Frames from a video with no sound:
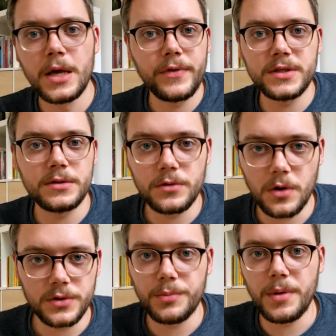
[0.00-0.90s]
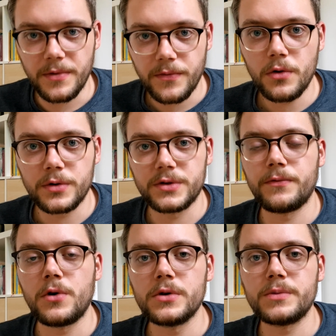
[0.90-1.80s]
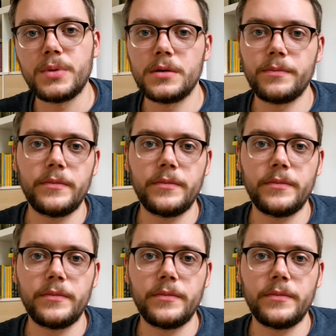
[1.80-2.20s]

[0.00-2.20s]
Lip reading: This is not going to be my focus, of course, but